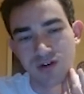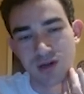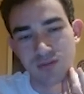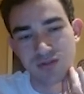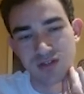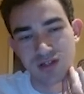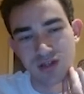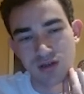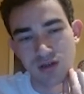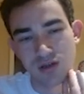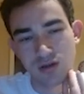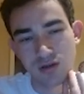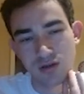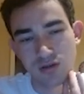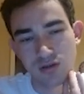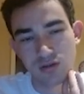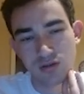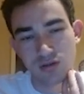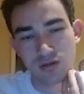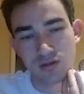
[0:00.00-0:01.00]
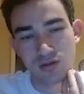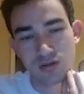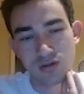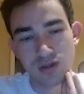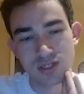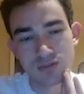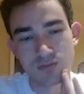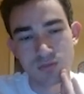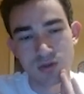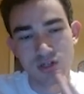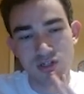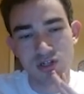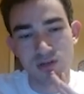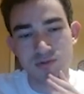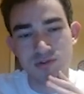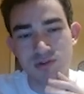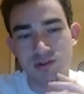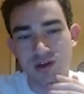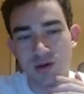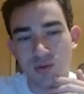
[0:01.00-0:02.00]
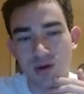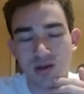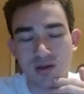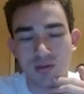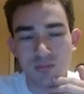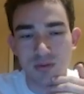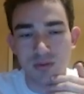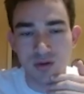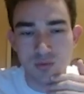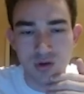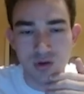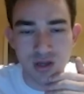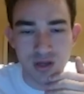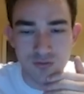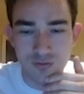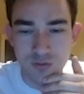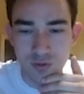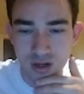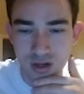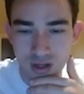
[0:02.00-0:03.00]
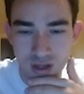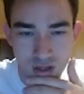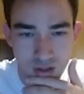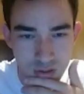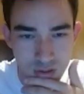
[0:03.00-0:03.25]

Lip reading: I'm taking this bishop so that way I can play rook f1 now.